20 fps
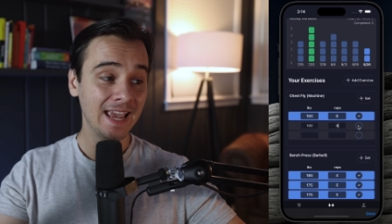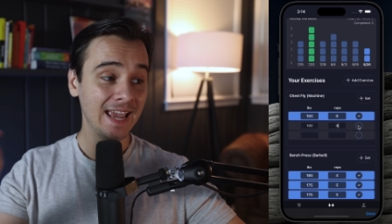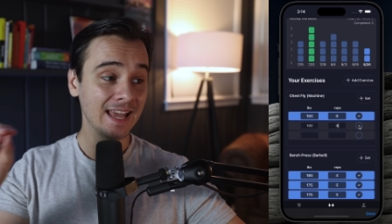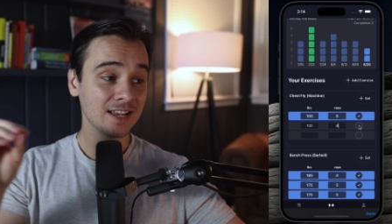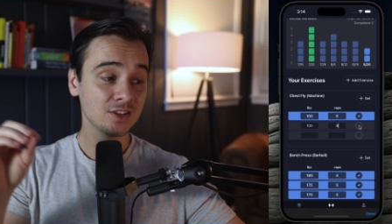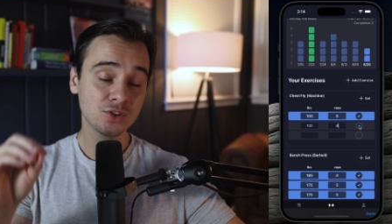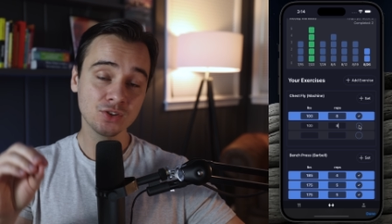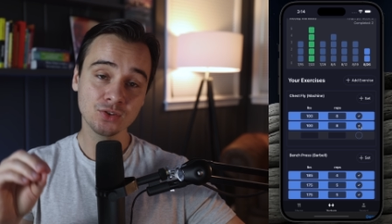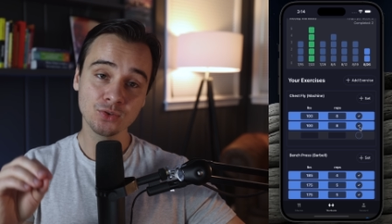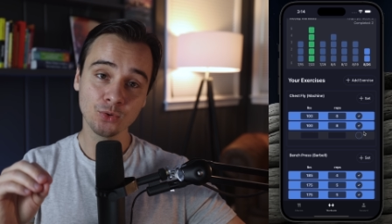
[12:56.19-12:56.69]

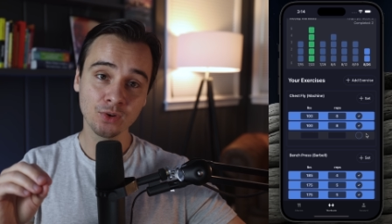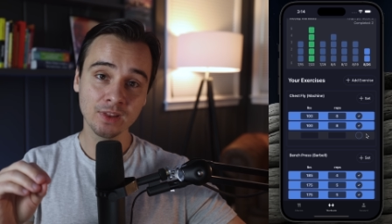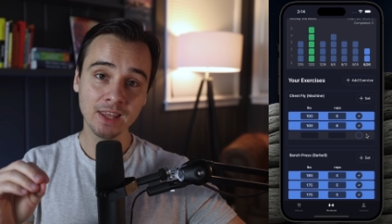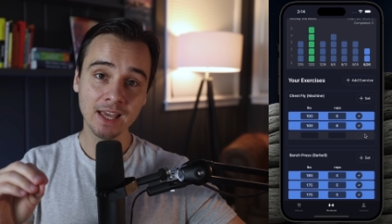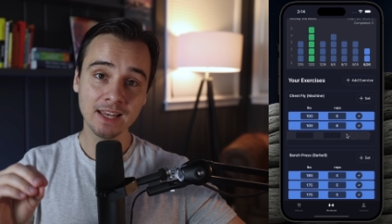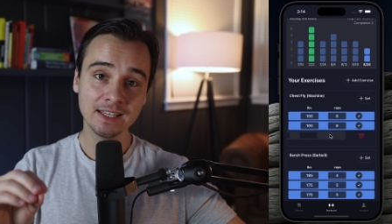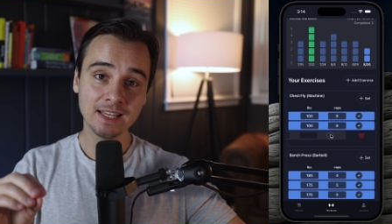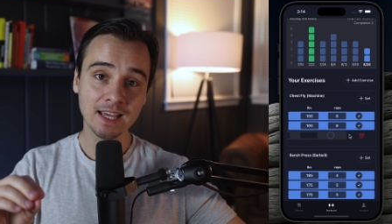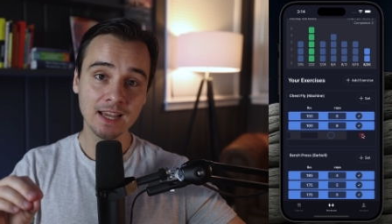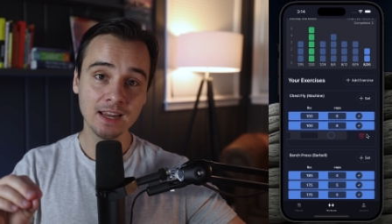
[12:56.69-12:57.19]
and store
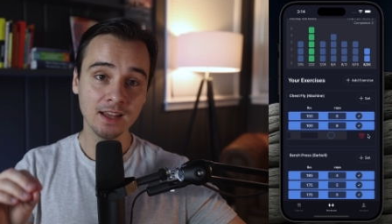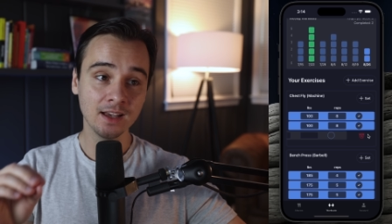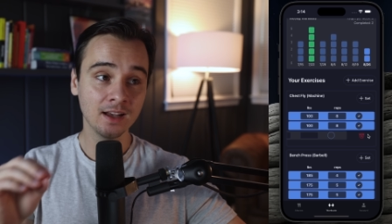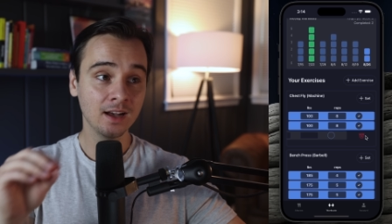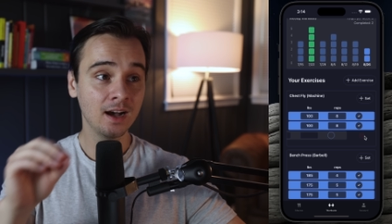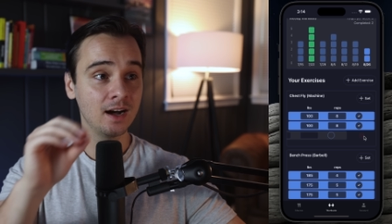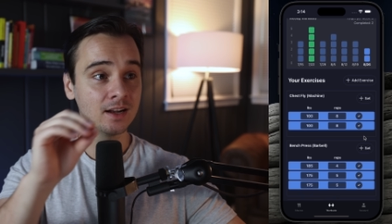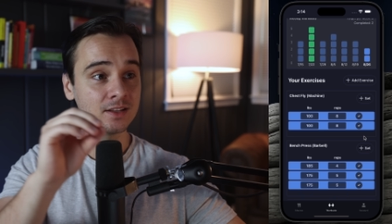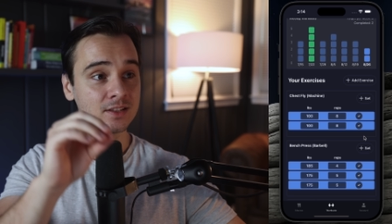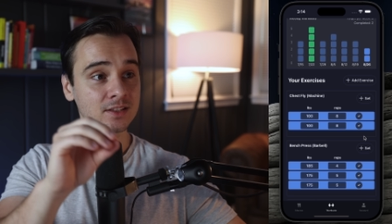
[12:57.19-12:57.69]
that
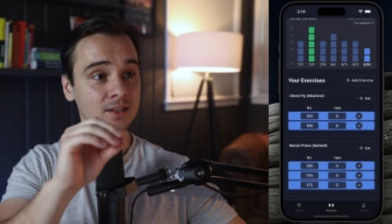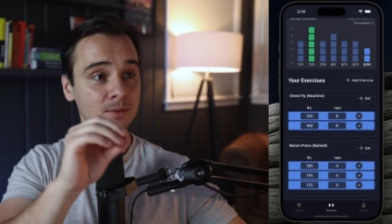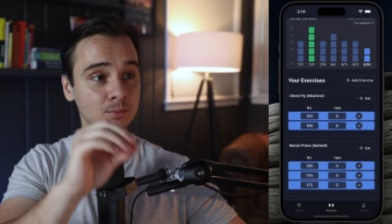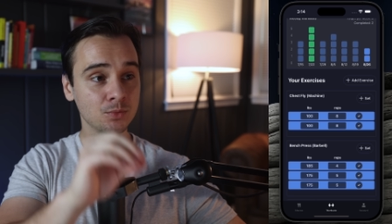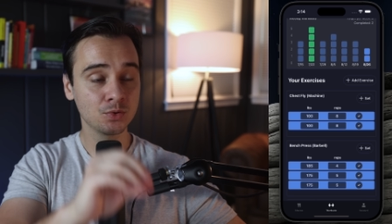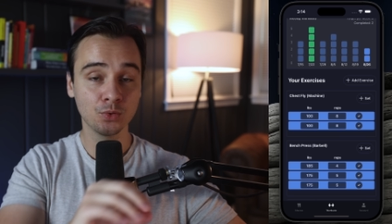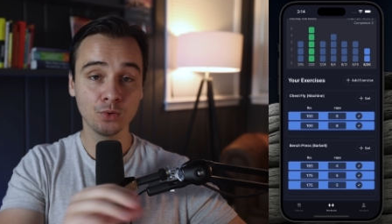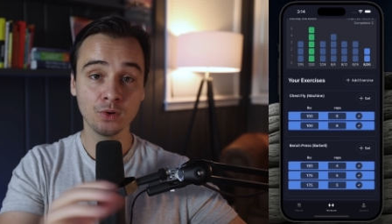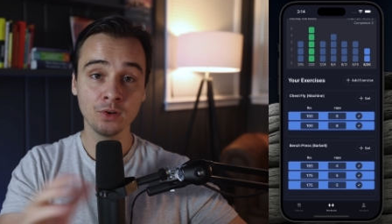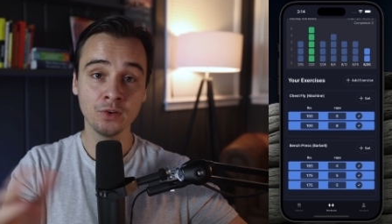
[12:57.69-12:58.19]
data on some
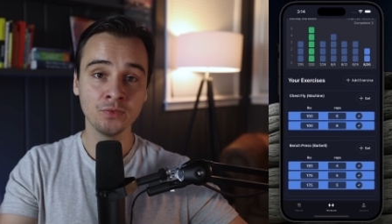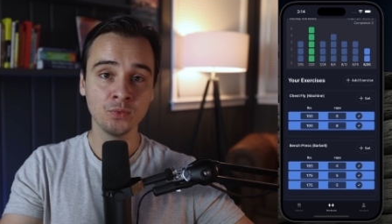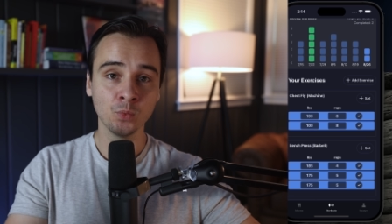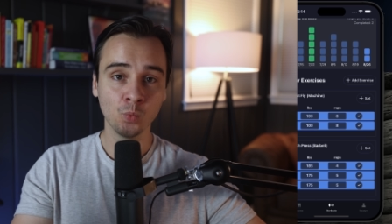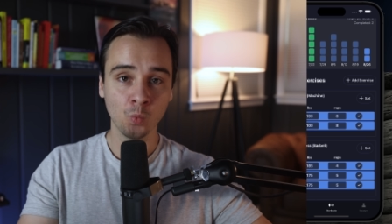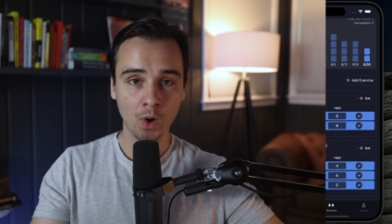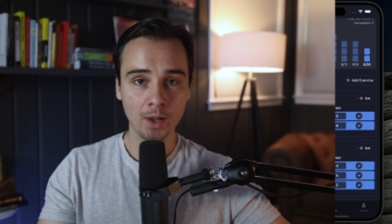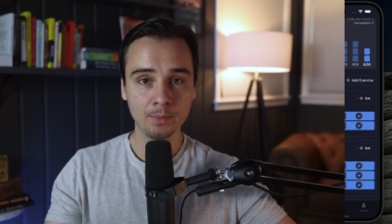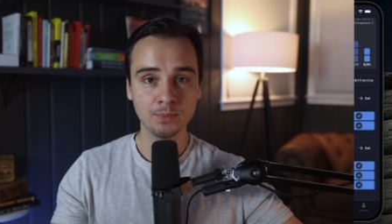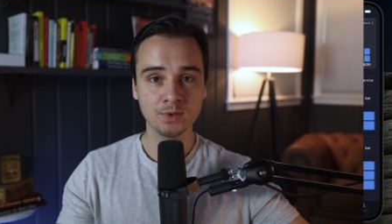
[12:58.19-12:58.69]
sort
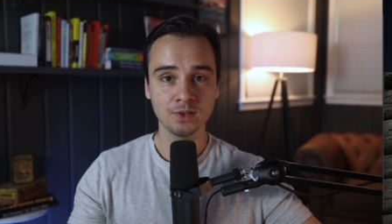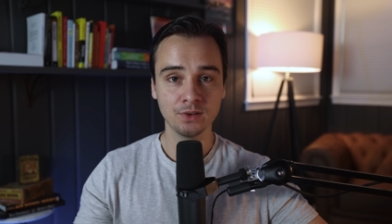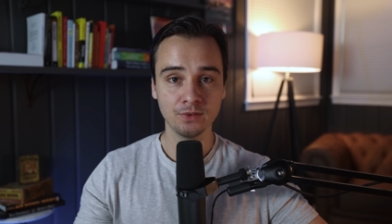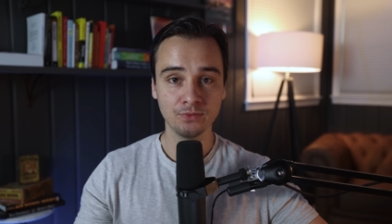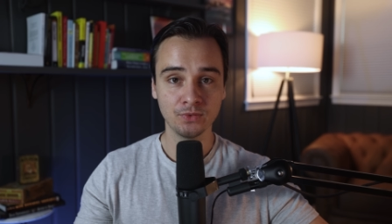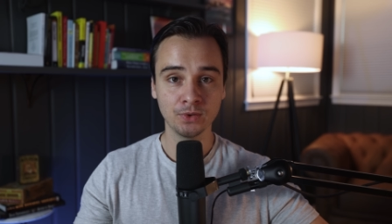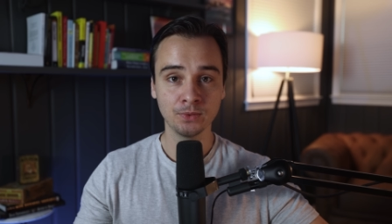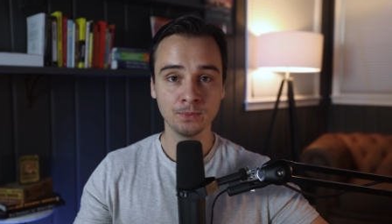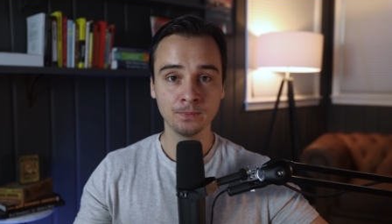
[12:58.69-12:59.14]
of web server.